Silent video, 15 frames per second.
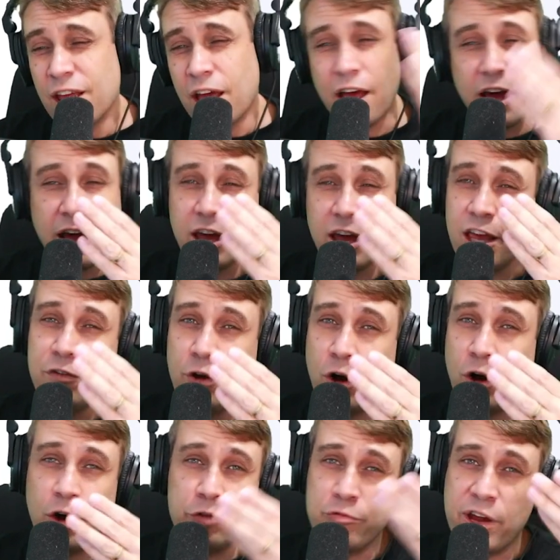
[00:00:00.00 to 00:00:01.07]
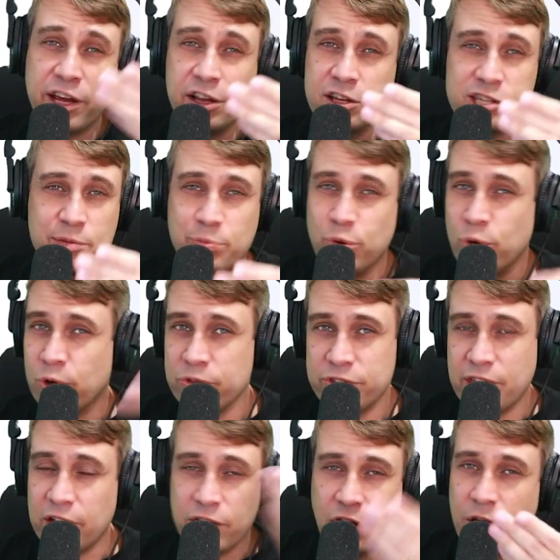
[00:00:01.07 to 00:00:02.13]
If you're on regular support,
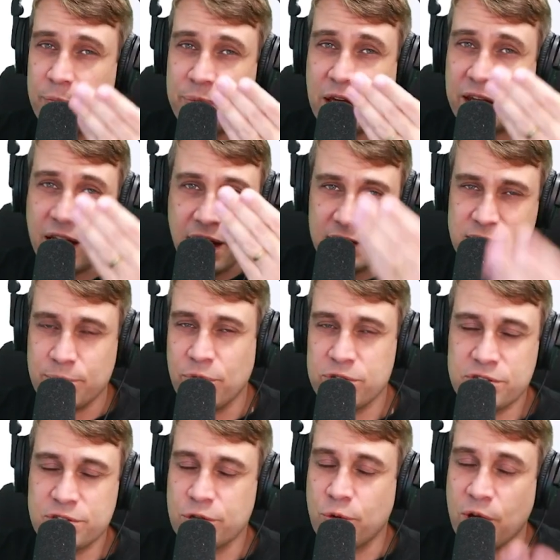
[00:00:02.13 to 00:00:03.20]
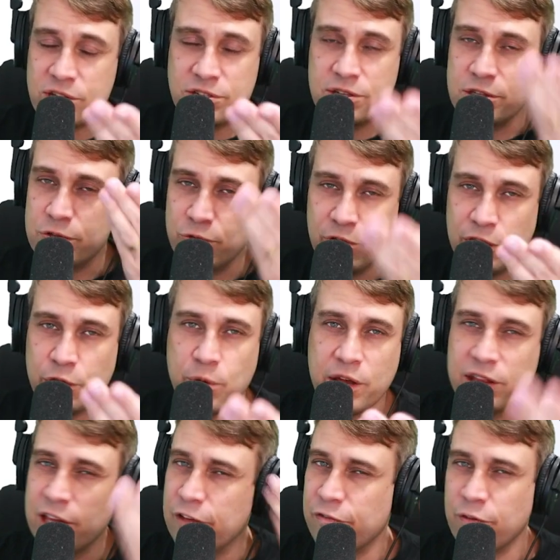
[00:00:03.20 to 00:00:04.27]
they'll be able to answer most questions really
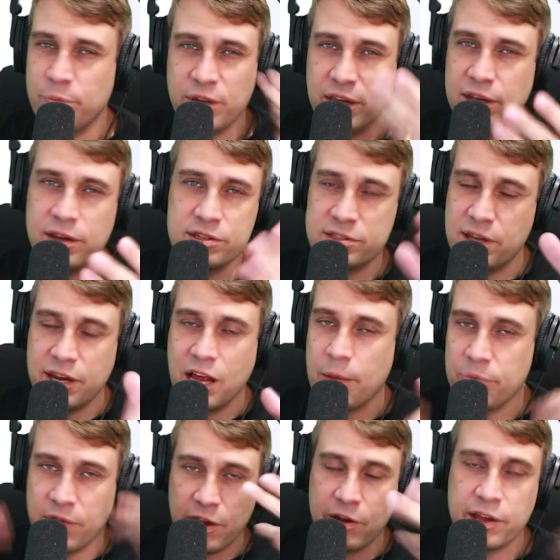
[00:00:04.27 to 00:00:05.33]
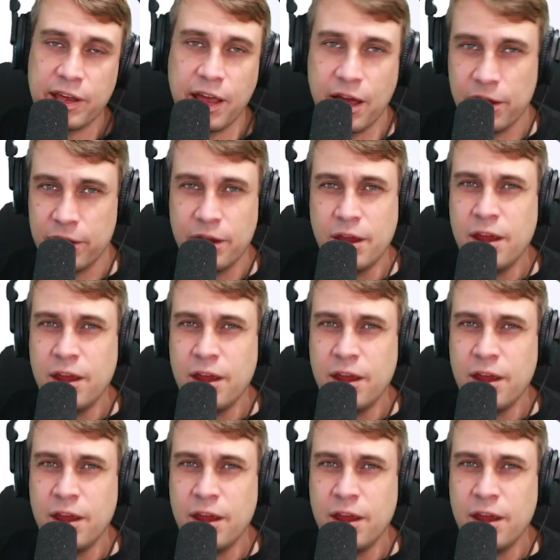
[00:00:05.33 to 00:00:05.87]
quickly for beginners setting up their account.